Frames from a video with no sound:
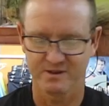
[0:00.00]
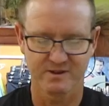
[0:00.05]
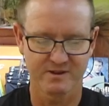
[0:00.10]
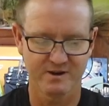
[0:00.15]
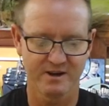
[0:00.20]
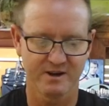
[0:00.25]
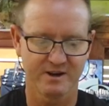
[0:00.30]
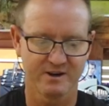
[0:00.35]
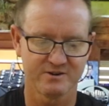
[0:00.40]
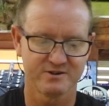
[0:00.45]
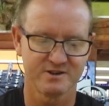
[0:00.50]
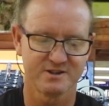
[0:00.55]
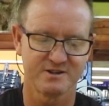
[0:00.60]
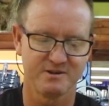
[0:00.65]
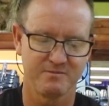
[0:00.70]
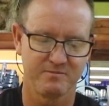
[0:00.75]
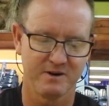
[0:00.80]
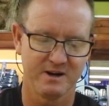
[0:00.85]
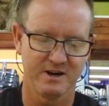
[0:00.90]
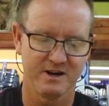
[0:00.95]
take our
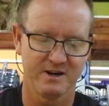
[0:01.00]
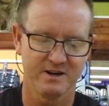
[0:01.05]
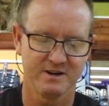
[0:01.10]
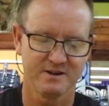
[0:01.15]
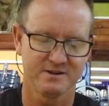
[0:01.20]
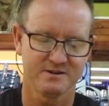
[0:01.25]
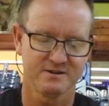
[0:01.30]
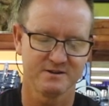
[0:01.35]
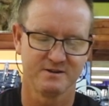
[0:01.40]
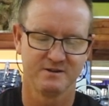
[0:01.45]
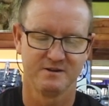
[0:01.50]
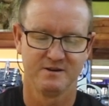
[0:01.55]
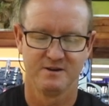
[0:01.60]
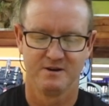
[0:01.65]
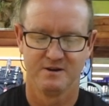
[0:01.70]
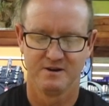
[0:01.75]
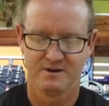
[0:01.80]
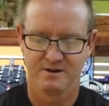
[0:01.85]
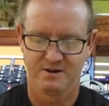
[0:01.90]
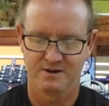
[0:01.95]
trusty pliers,
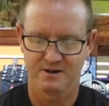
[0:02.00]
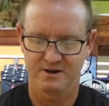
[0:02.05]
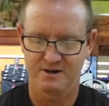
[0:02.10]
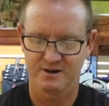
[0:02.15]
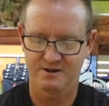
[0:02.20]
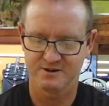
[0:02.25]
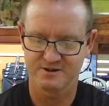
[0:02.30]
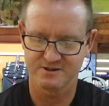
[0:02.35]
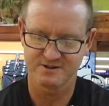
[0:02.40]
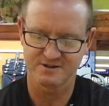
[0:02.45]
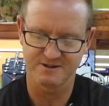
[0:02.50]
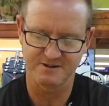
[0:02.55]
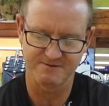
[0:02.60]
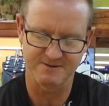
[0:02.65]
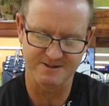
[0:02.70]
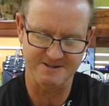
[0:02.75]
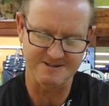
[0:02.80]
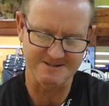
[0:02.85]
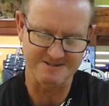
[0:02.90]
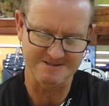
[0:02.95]
and just give
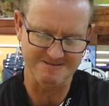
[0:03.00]
it